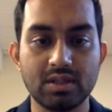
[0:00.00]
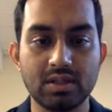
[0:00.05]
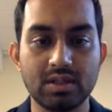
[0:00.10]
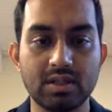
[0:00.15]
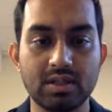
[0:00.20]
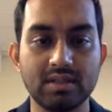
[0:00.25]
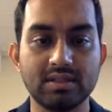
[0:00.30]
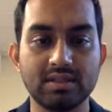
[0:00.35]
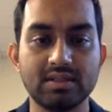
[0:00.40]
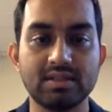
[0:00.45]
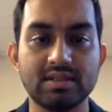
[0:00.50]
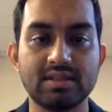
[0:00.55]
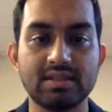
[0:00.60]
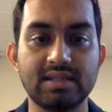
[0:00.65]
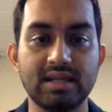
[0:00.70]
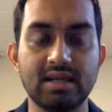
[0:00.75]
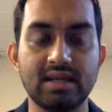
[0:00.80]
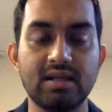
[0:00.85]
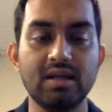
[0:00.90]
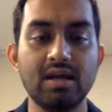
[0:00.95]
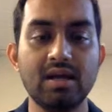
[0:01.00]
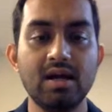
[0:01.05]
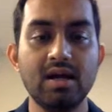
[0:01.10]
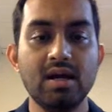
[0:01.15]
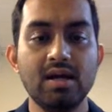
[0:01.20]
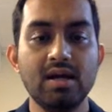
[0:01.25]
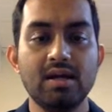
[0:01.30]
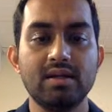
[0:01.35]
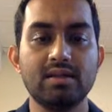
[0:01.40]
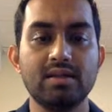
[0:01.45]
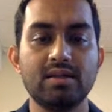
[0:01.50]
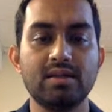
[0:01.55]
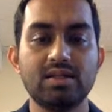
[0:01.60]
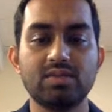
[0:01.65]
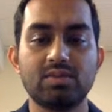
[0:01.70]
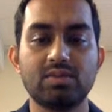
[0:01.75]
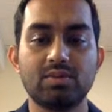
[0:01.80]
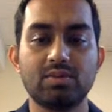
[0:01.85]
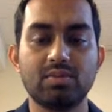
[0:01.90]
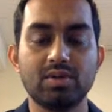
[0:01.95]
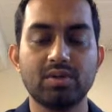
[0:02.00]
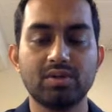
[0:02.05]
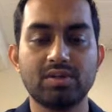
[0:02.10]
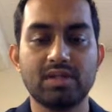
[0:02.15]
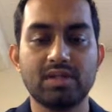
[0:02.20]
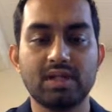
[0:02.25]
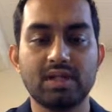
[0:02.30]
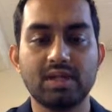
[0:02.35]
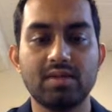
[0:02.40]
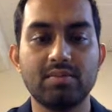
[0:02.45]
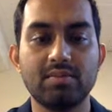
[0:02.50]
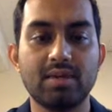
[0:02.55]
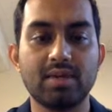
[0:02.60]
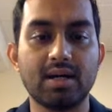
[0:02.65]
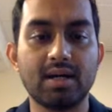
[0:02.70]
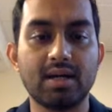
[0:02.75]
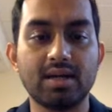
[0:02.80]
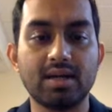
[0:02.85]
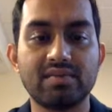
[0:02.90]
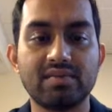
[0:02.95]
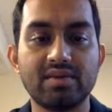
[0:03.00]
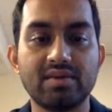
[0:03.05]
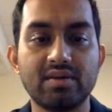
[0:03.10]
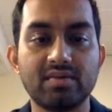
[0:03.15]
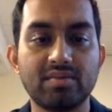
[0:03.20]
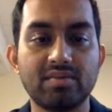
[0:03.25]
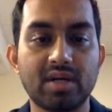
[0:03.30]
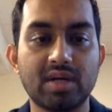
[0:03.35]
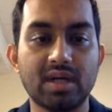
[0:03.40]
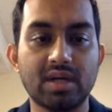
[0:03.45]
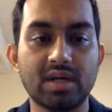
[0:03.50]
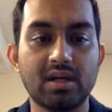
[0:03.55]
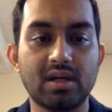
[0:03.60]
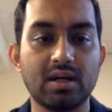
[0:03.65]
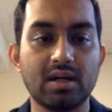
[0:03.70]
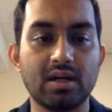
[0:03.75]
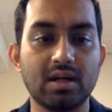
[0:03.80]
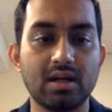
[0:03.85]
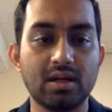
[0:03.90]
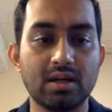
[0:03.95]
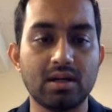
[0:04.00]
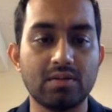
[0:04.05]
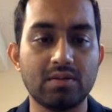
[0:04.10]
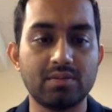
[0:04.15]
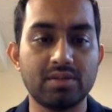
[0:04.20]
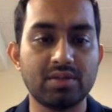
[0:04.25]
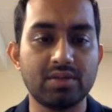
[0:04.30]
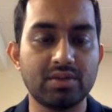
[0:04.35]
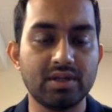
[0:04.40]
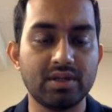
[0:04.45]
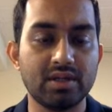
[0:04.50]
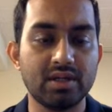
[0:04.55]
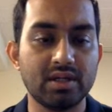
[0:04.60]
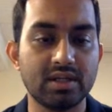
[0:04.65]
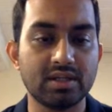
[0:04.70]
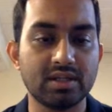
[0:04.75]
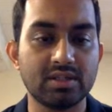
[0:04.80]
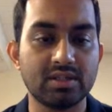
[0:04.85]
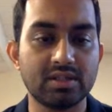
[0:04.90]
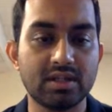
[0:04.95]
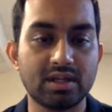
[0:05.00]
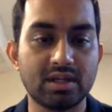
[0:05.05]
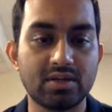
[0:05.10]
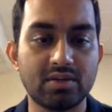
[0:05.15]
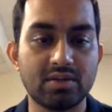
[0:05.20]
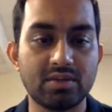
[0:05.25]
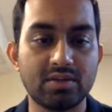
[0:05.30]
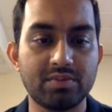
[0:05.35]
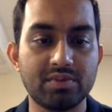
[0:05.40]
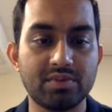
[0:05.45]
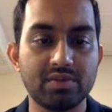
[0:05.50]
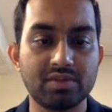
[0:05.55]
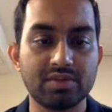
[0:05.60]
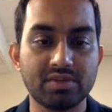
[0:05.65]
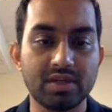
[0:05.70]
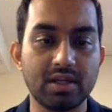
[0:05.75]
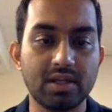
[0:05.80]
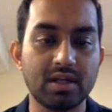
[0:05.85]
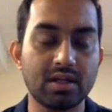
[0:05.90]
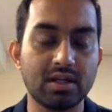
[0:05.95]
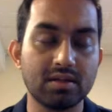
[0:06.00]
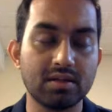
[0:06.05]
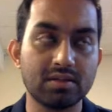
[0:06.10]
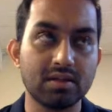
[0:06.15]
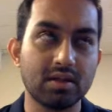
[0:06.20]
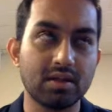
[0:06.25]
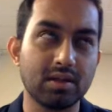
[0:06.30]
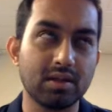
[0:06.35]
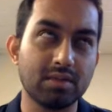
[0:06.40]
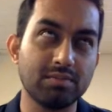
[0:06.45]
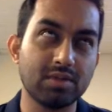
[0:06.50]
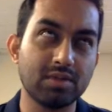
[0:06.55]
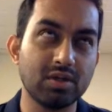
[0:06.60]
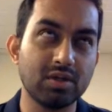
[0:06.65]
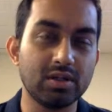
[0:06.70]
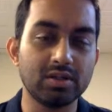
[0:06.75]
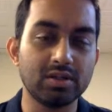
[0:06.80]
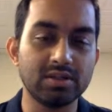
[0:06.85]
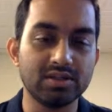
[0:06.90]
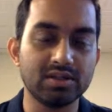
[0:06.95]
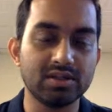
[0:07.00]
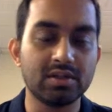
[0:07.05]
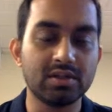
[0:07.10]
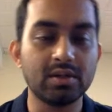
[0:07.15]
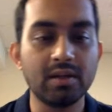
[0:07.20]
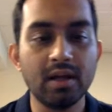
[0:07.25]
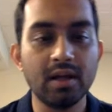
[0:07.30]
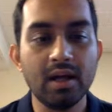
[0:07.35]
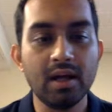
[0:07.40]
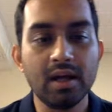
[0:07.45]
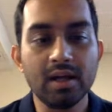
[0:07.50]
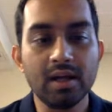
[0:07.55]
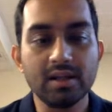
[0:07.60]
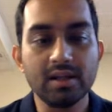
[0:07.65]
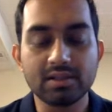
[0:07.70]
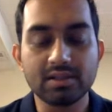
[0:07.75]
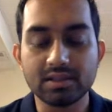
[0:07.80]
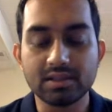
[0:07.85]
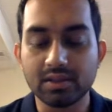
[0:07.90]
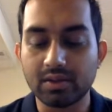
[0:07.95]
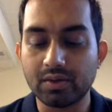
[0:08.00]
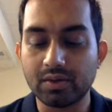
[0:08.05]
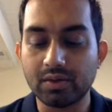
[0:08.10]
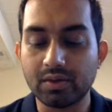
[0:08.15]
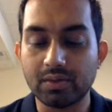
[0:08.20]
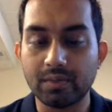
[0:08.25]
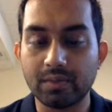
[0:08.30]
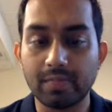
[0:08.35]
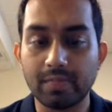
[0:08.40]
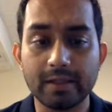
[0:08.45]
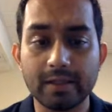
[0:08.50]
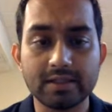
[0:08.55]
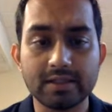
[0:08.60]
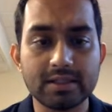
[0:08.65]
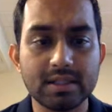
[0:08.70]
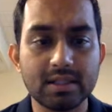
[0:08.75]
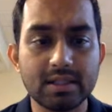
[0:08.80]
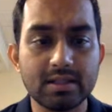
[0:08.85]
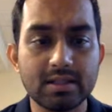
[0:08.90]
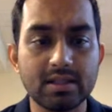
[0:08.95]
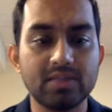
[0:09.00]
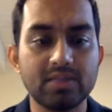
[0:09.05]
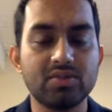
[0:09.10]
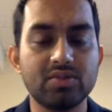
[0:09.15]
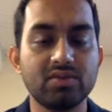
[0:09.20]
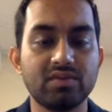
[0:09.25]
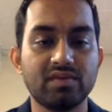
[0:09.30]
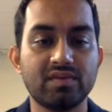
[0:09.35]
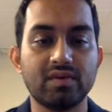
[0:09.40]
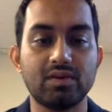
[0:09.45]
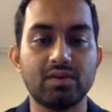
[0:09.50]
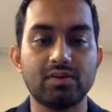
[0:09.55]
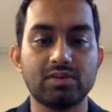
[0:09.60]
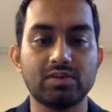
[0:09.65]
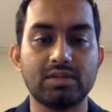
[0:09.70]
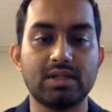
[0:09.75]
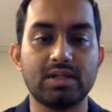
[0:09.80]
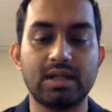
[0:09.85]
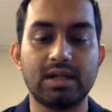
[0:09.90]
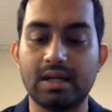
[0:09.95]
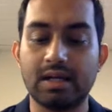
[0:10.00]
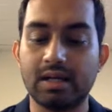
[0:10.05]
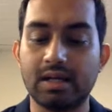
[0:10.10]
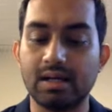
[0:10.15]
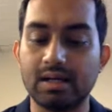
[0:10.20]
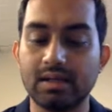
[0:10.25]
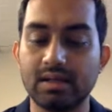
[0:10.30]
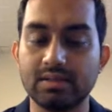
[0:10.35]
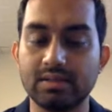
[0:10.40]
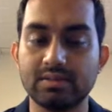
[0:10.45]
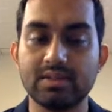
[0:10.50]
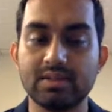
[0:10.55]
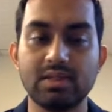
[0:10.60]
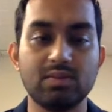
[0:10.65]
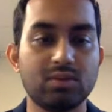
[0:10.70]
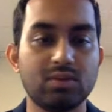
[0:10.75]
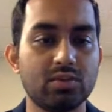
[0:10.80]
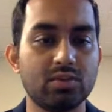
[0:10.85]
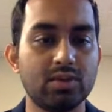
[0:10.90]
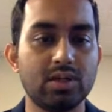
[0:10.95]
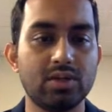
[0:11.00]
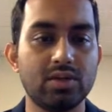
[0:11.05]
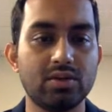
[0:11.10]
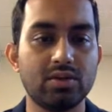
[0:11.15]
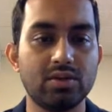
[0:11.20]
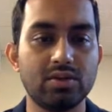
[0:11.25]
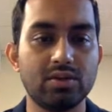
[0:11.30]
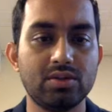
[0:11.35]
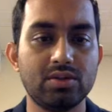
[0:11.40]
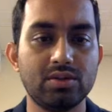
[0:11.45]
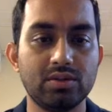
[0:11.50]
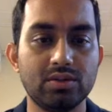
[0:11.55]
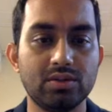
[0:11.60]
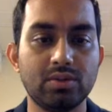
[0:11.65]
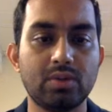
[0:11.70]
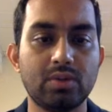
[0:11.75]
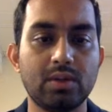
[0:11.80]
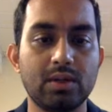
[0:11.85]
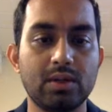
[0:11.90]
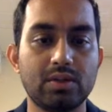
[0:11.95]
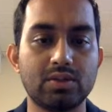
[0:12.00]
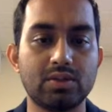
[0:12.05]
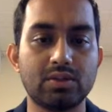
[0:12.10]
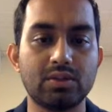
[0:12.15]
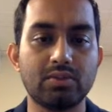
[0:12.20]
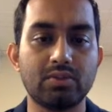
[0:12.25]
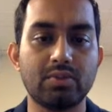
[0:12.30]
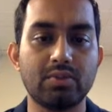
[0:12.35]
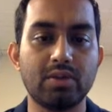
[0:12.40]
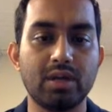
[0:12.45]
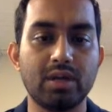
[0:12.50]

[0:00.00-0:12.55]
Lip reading: and this is the second. These were both taken by a friend of mine during his trip to Australia earlier this year. So let's take these two photos and see what we can do to bring